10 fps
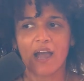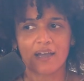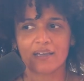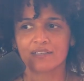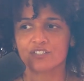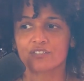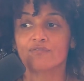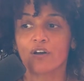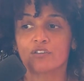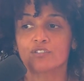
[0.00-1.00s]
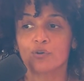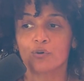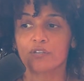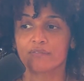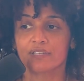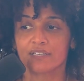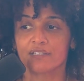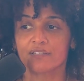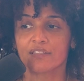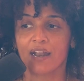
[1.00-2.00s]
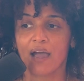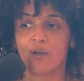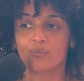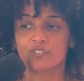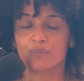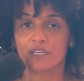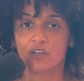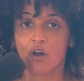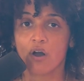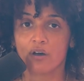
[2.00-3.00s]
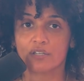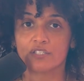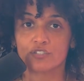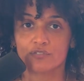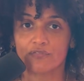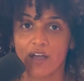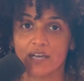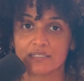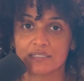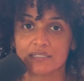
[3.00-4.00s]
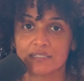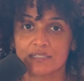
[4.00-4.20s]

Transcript: I just felt intuitively that I was being called to fast.